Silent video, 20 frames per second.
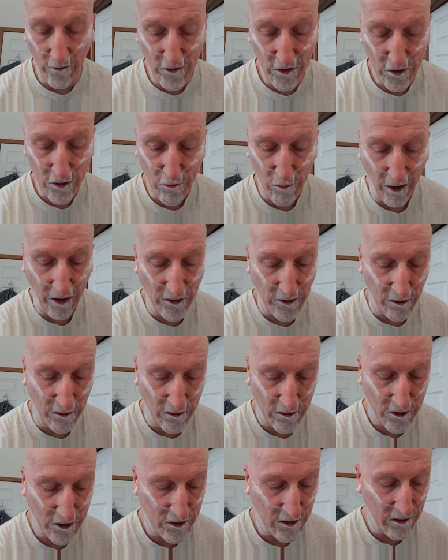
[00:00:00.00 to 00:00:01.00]
Love this
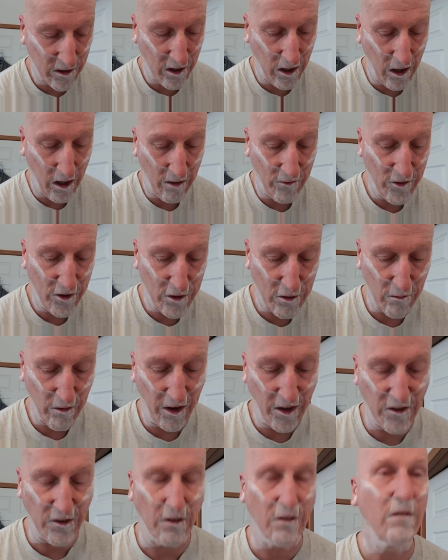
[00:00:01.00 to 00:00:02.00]
razor. Just love this
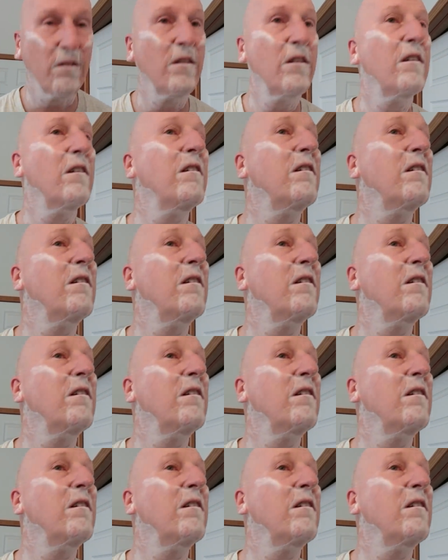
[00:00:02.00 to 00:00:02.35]
razor.